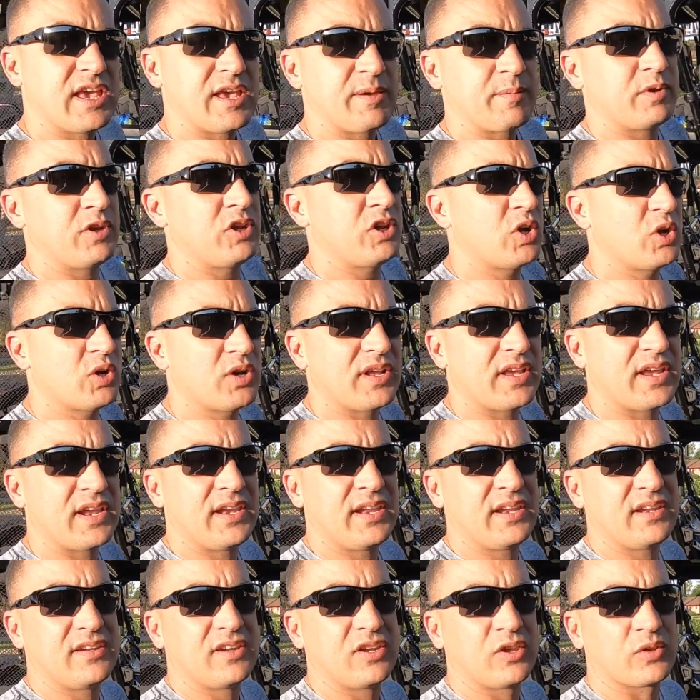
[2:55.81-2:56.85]
When you go to
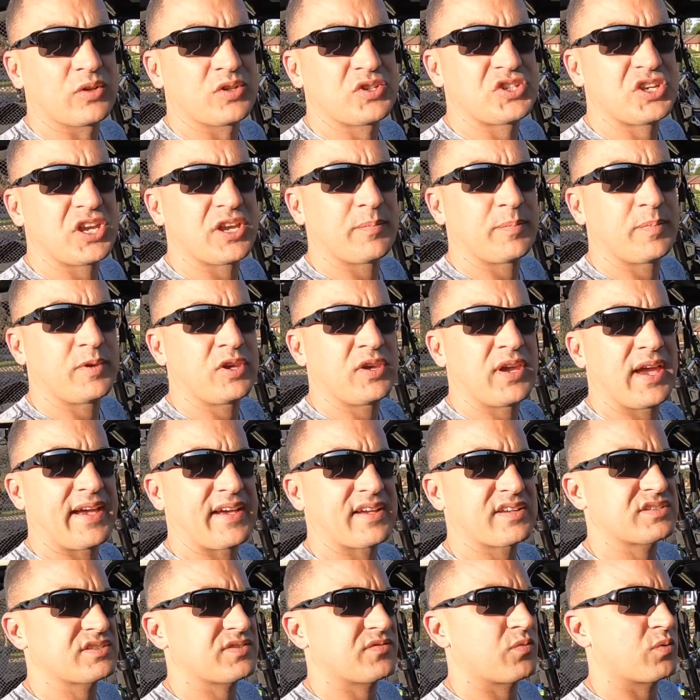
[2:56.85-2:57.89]
any dealership, you
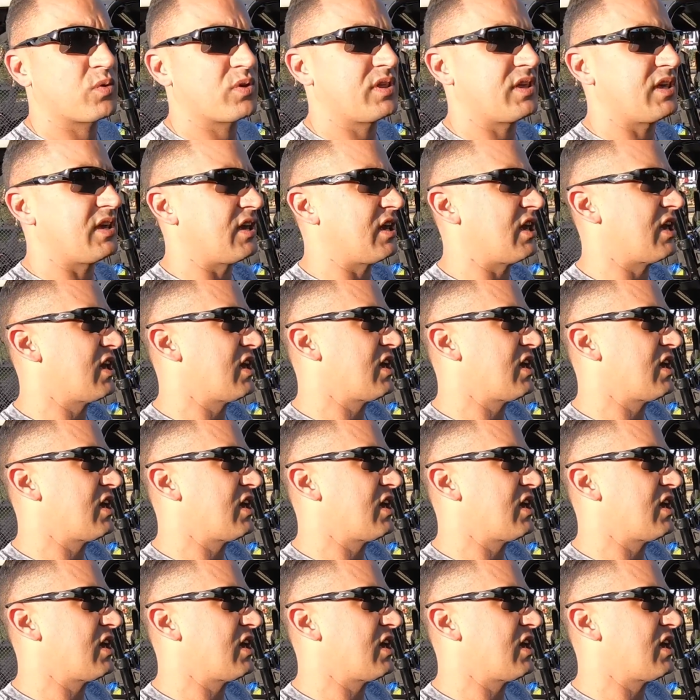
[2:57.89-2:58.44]
ask for the